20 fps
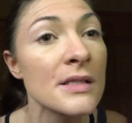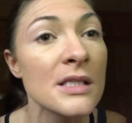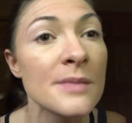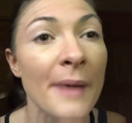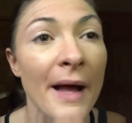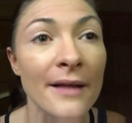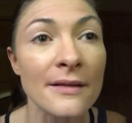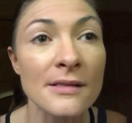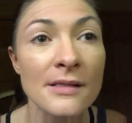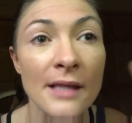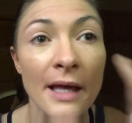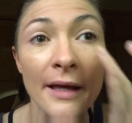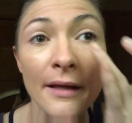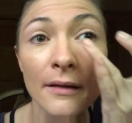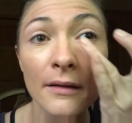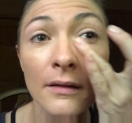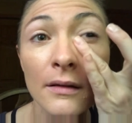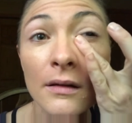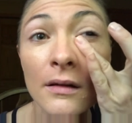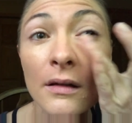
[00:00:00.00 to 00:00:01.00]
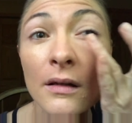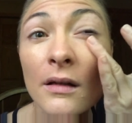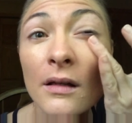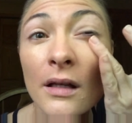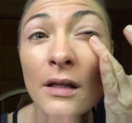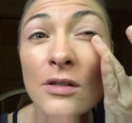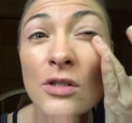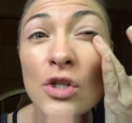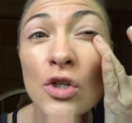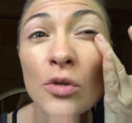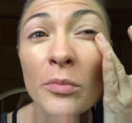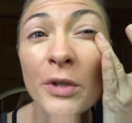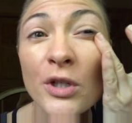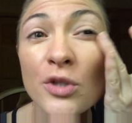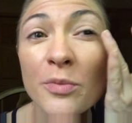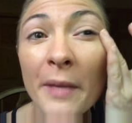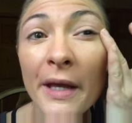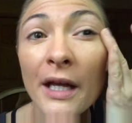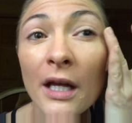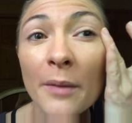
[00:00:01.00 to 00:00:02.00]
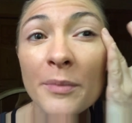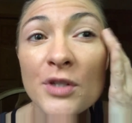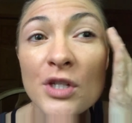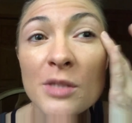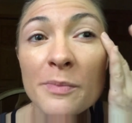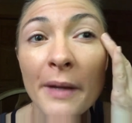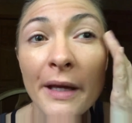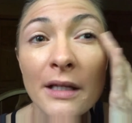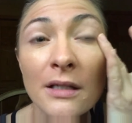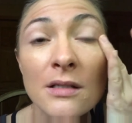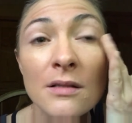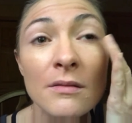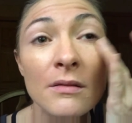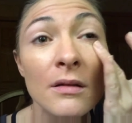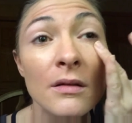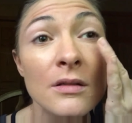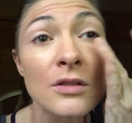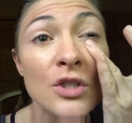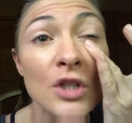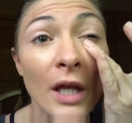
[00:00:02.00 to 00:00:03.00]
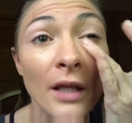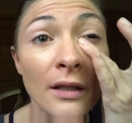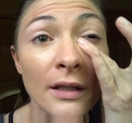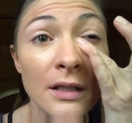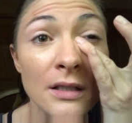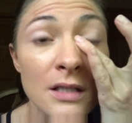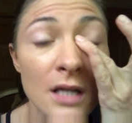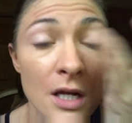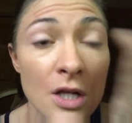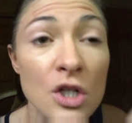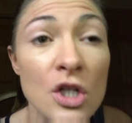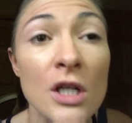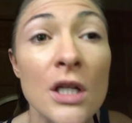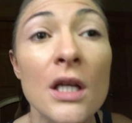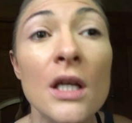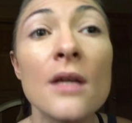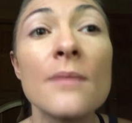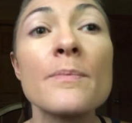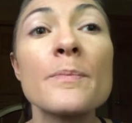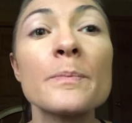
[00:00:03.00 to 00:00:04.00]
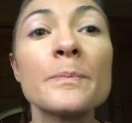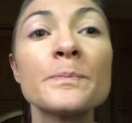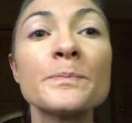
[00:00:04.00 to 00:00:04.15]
spots that get too much makeup just by gently touching it.